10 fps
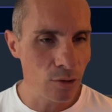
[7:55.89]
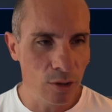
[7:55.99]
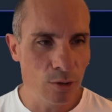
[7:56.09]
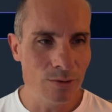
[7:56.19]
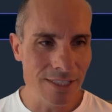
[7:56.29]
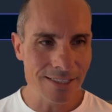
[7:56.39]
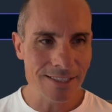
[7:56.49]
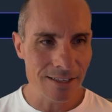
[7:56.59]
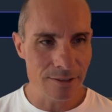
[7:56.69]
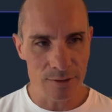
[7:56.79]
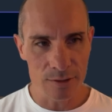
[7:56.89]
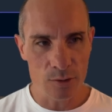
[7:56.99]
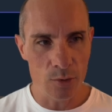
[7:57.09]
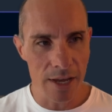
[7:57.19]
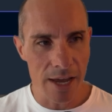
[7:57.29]
new details it's
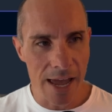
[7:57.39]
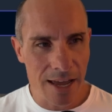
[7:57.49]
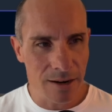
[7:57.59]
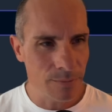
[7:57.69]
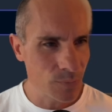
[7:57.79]
going to add,